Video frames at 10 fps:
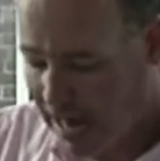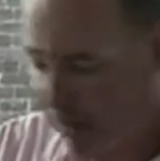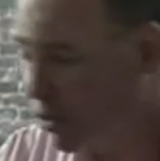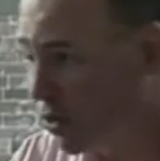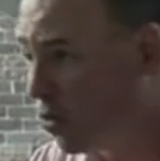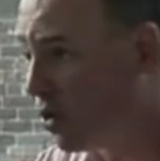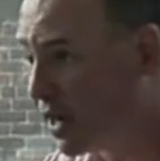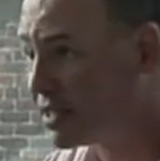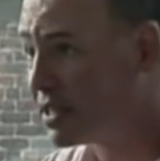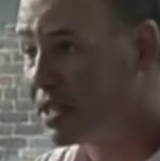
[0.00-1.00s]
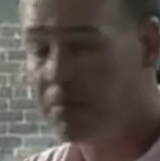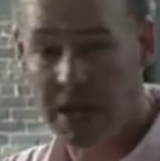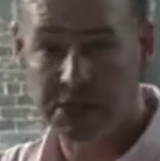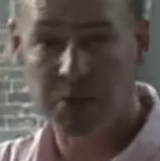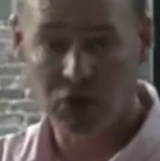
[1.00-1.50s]
after the war, as I said,
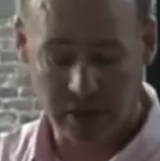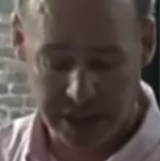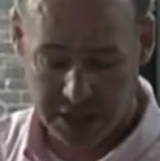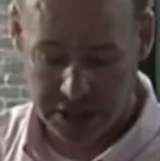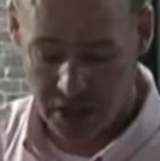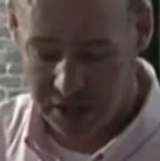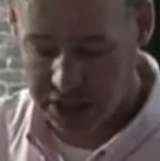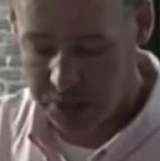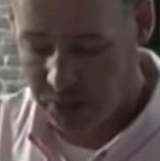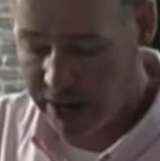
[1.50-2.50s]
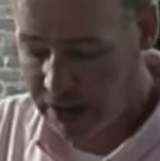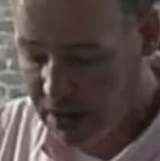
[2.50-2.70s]
baseball really starting to spread